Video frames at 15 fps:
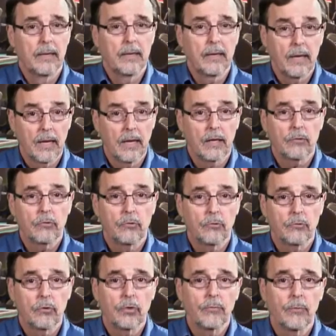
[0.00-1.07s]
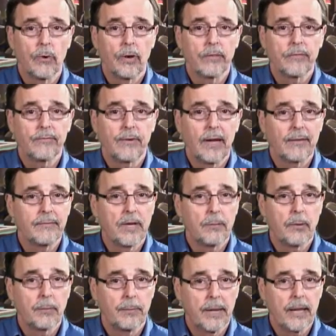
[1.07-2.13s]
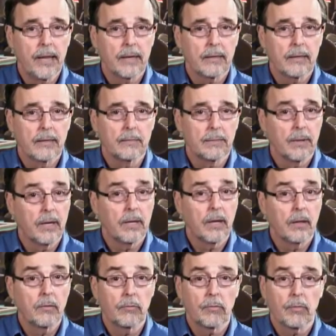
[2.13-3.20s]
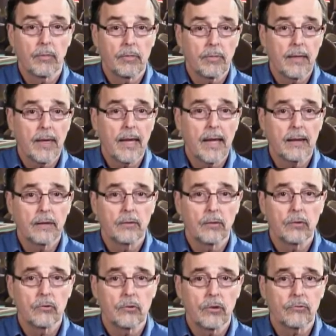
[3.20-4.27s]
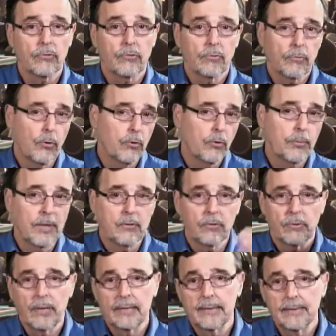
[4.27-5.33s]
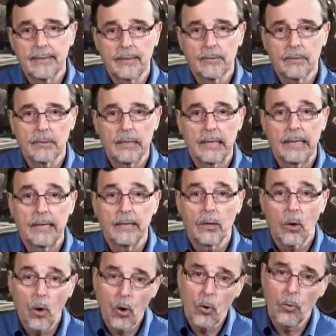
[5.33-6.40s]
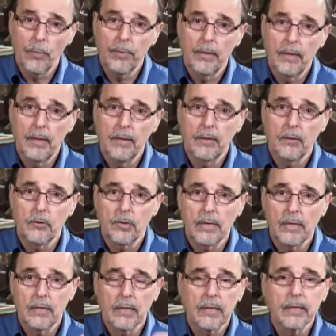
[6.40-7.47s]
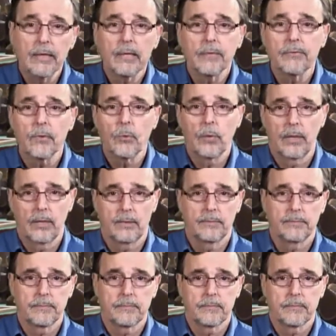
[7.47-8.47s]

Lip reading: Yes, you should avoid the 5-number bet, but other than that, you can just throw your bets around the table and hope that you get lucky enough to win.